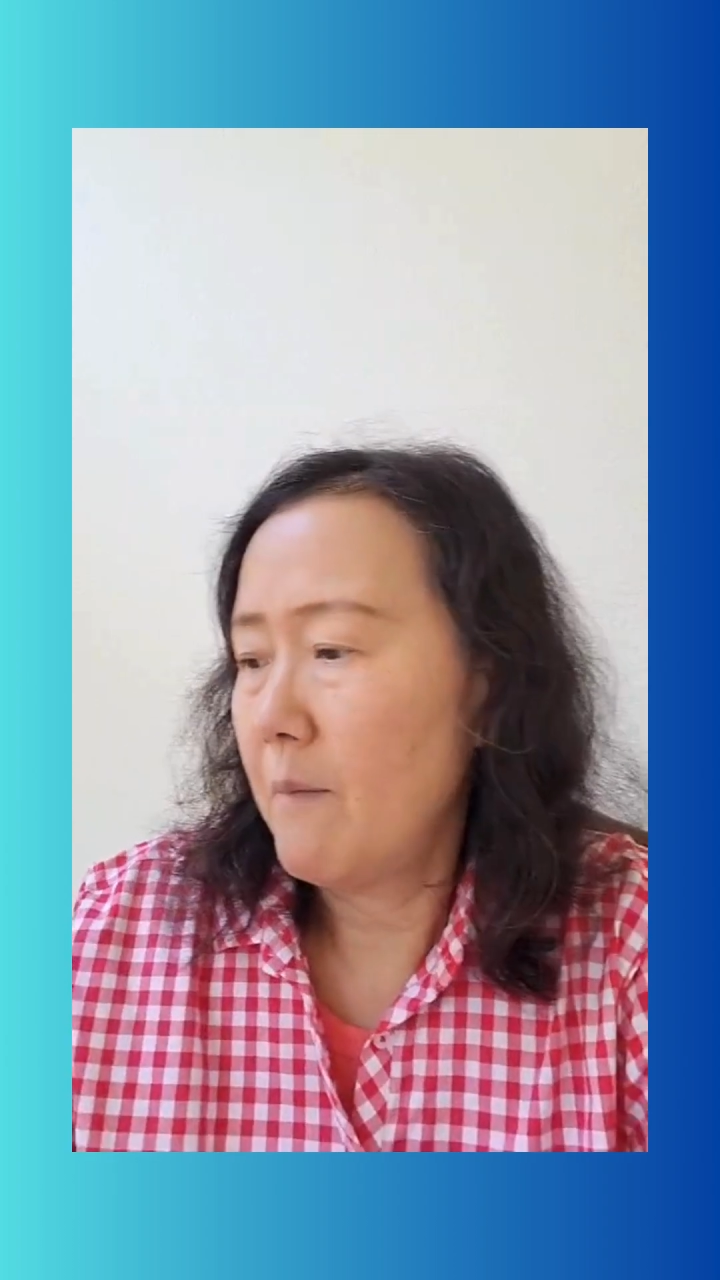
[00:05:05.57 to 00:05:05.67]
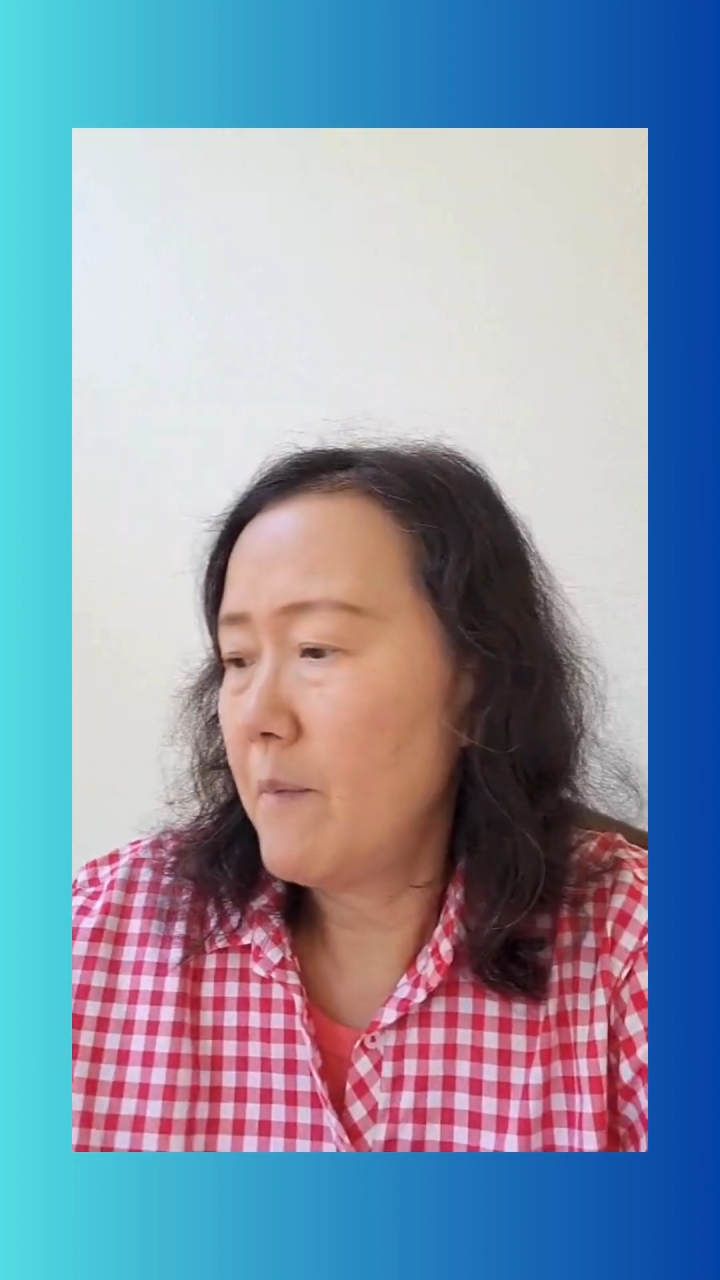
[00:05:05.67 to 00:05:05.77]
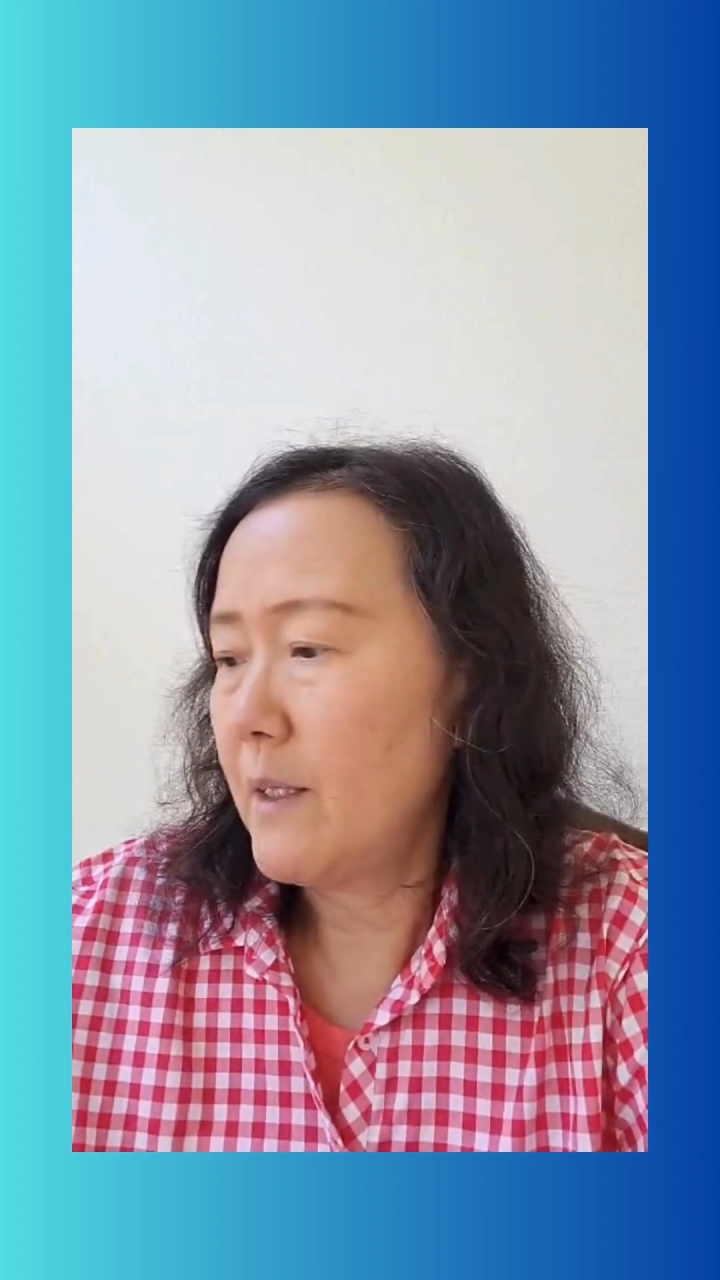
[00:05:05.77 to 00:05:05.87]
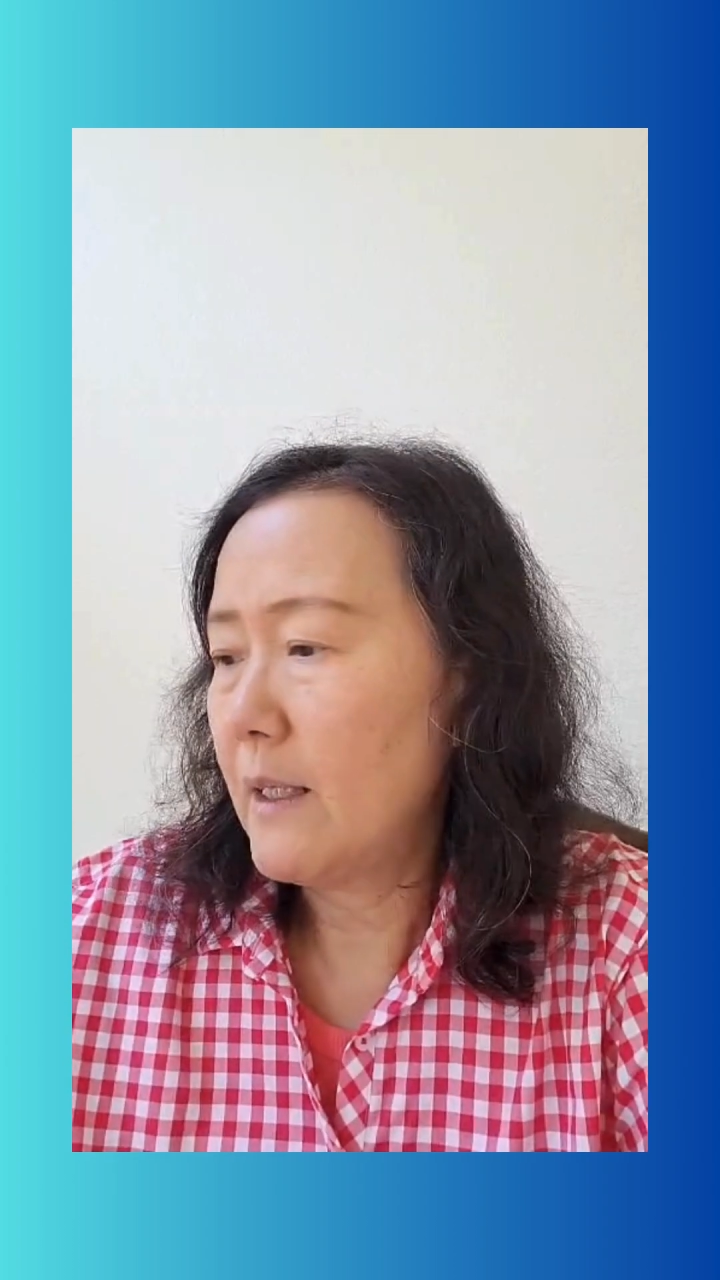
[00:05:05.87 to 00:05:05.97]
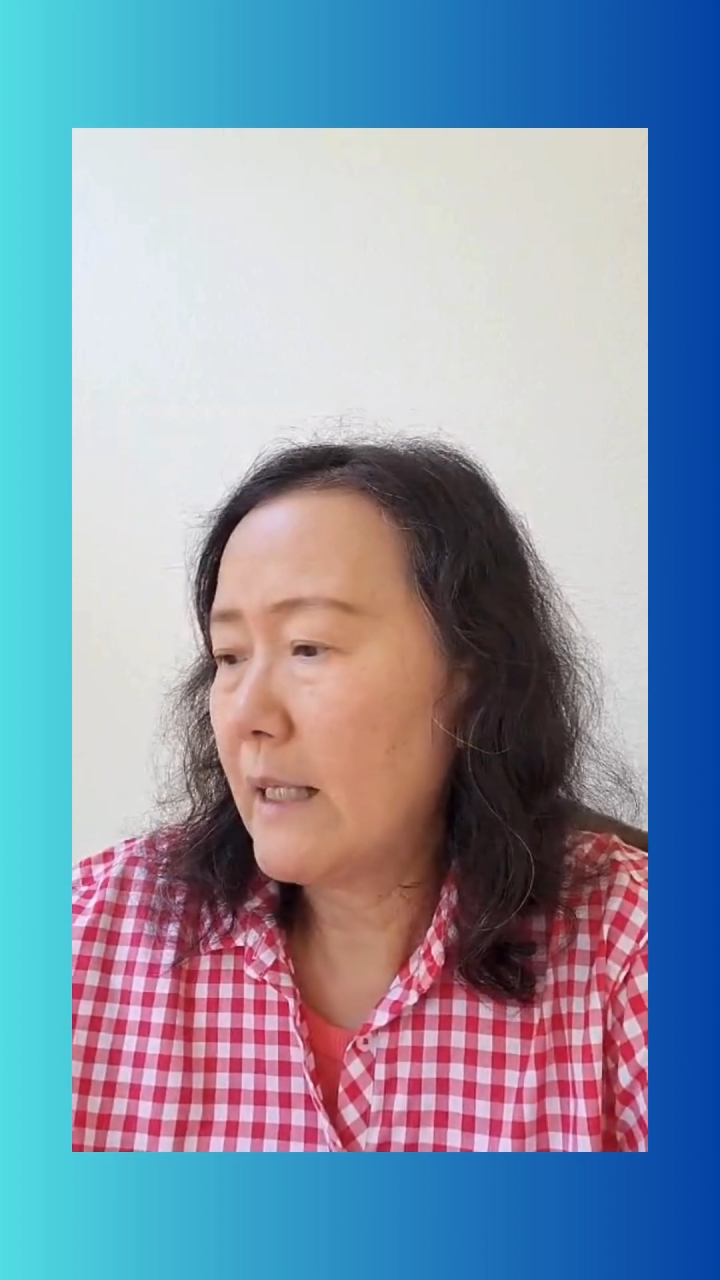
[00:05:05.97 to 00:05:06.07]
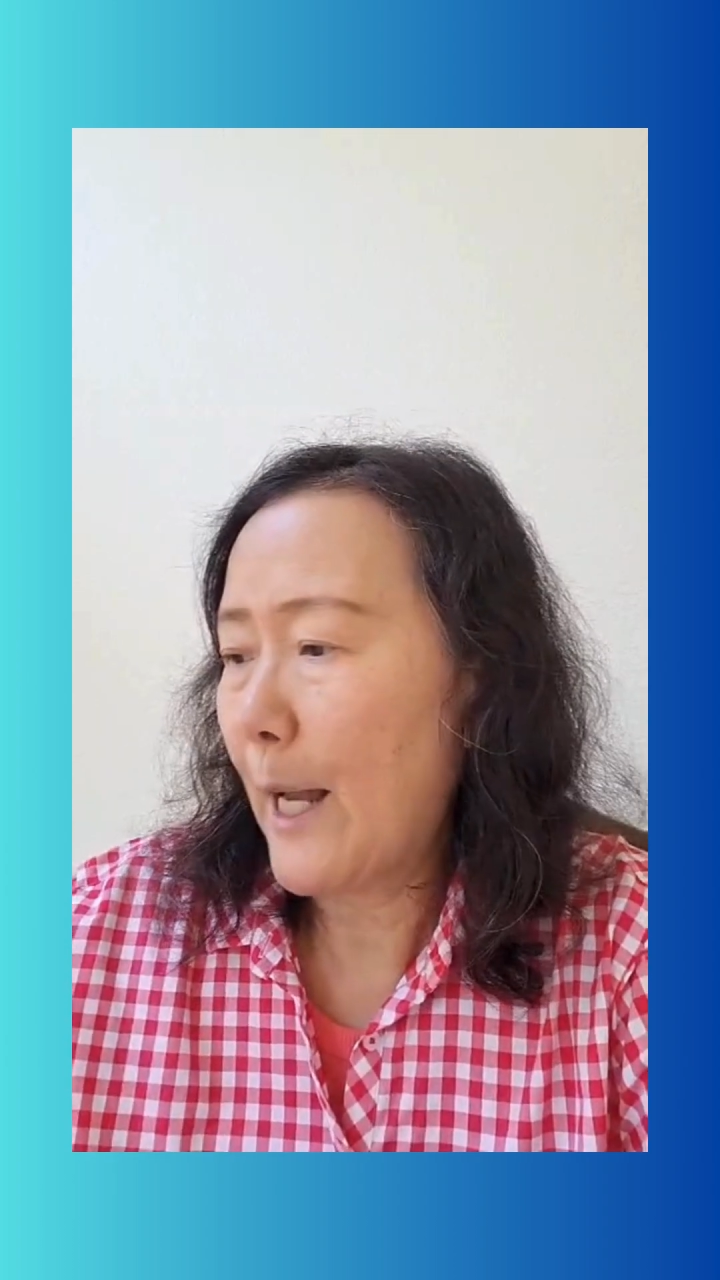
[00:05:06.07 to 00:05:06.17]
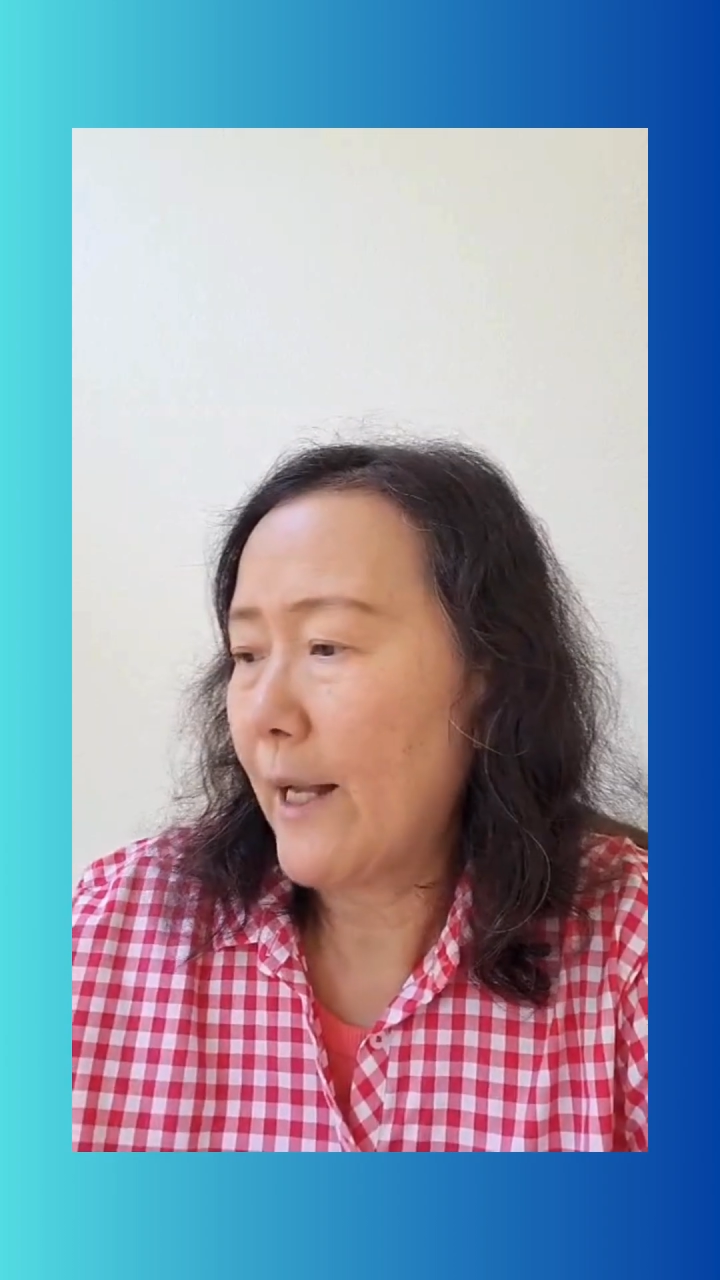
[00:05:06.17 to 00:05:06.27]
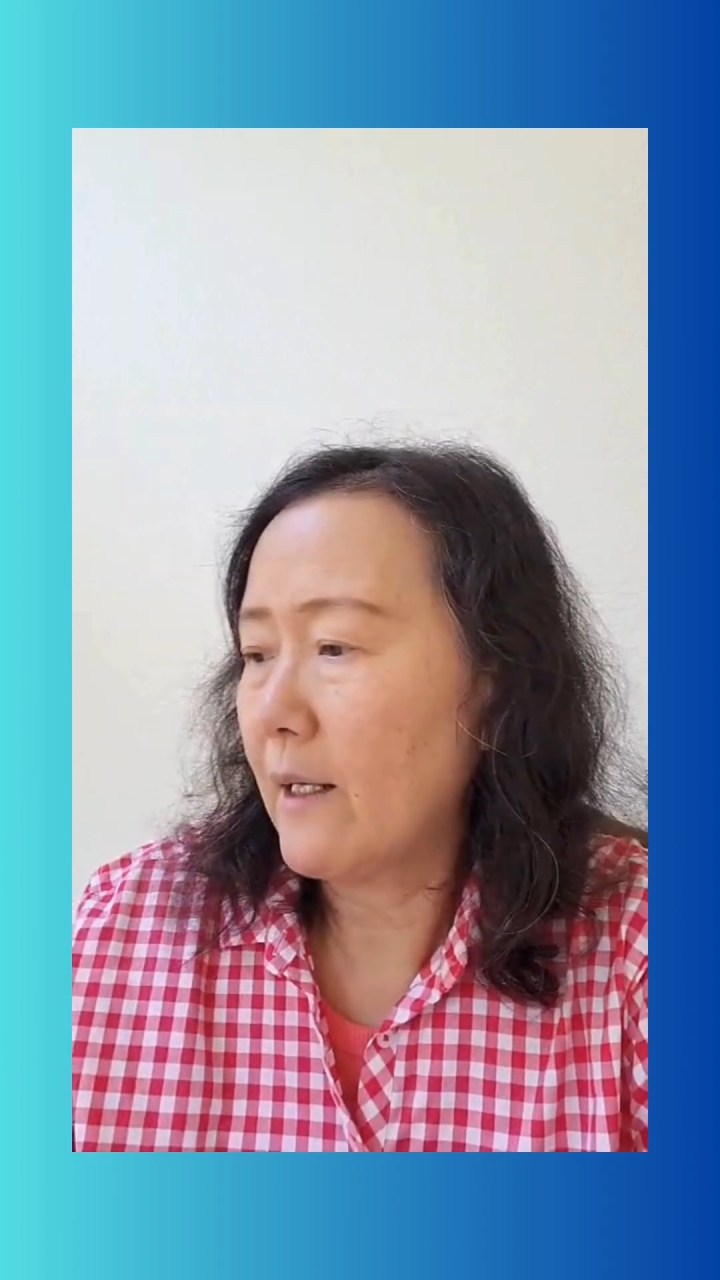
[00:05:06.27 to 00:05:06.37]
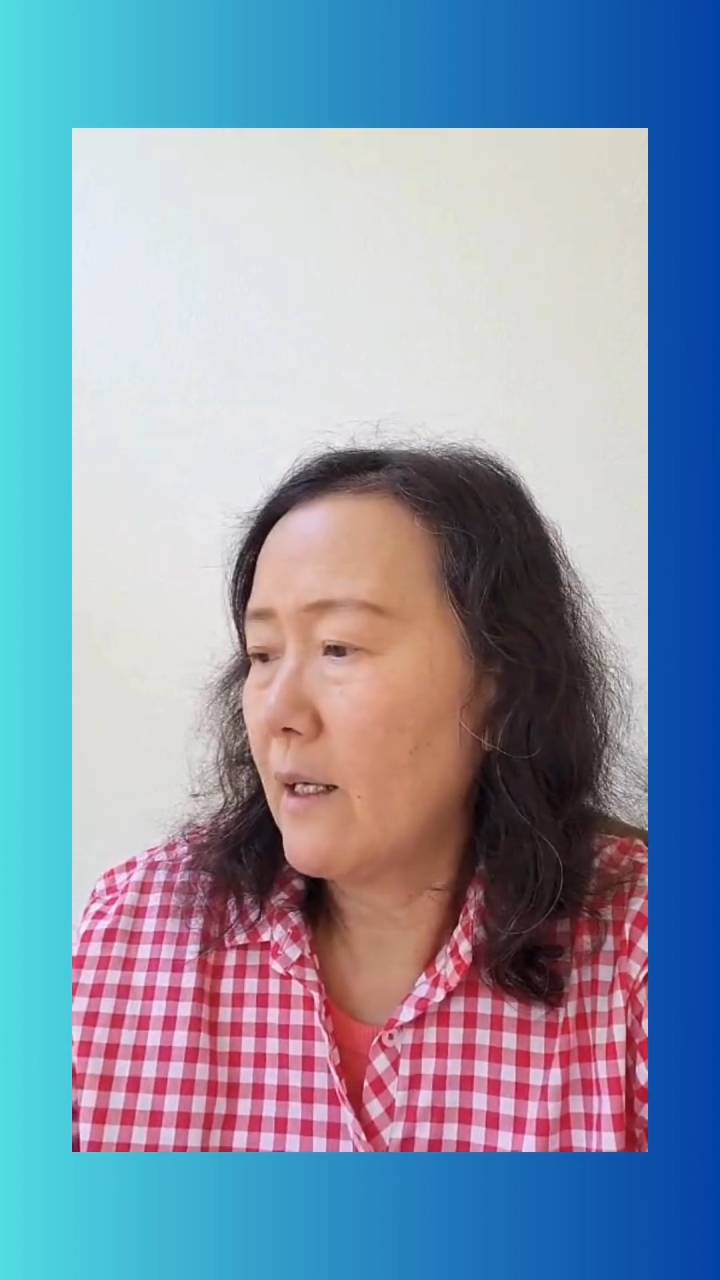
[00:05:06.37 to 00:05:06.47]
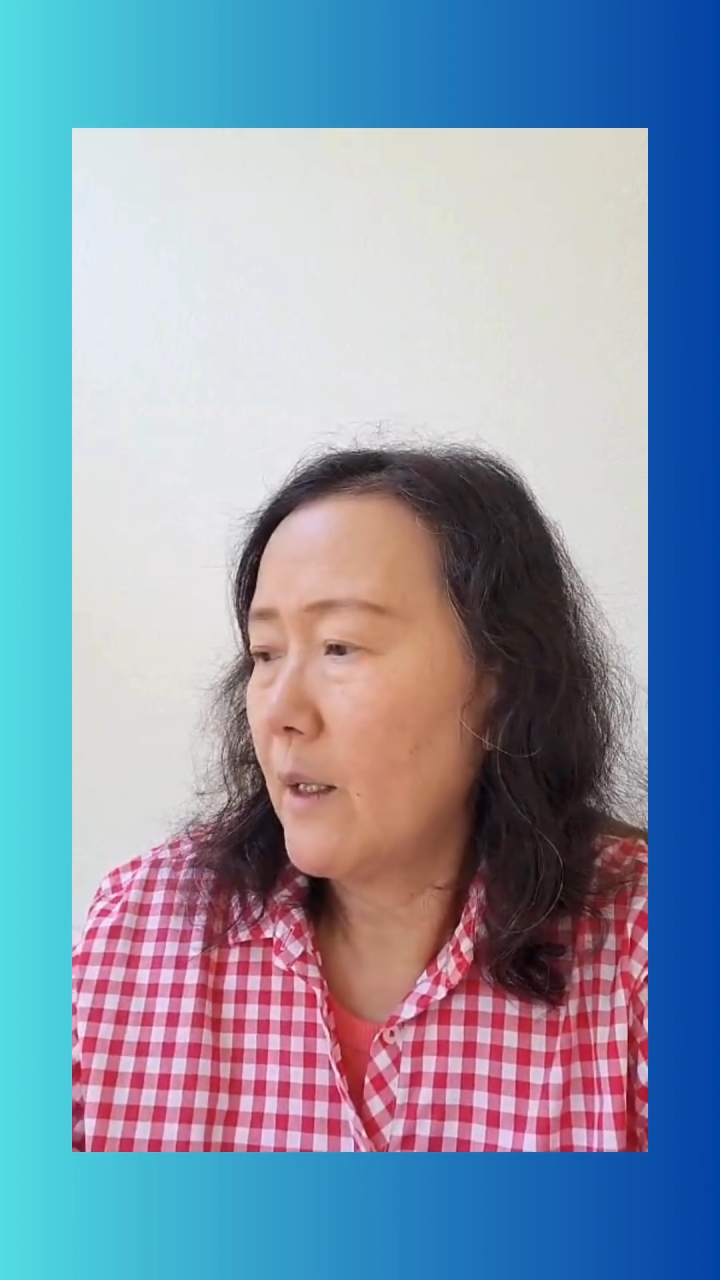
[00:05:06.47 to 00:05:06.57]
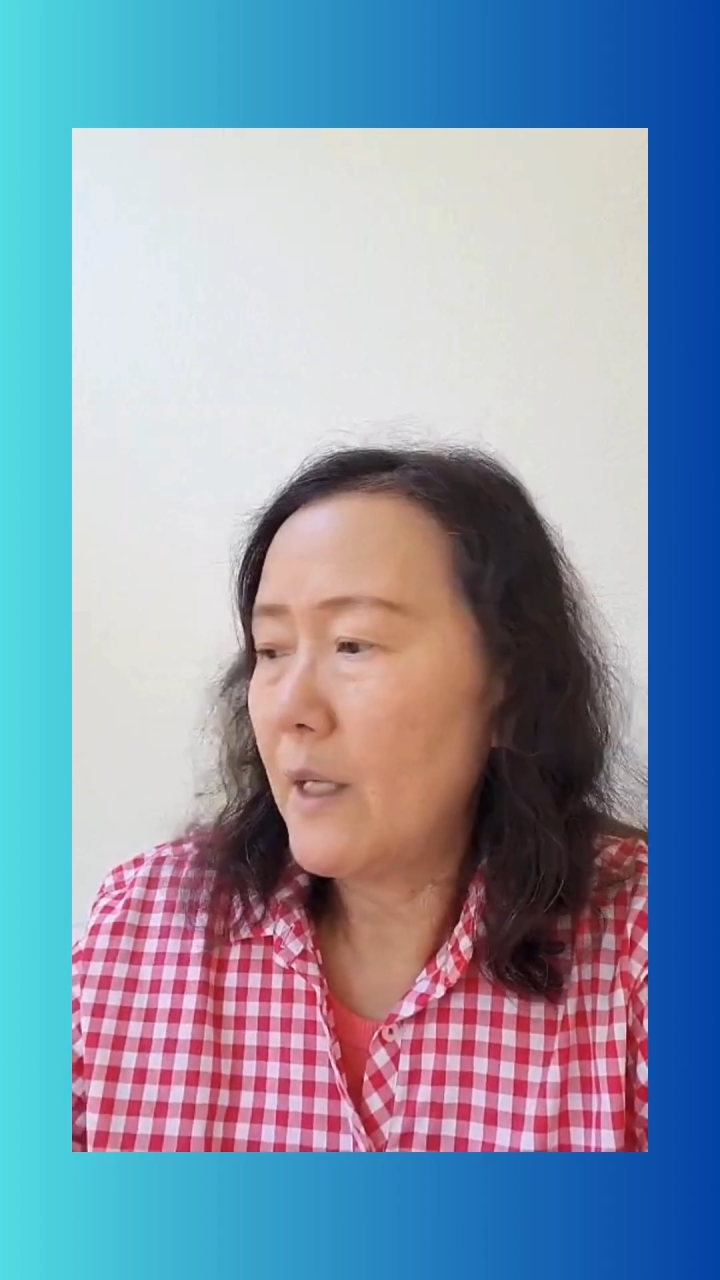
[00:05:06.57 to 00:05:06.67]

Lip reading: meaning that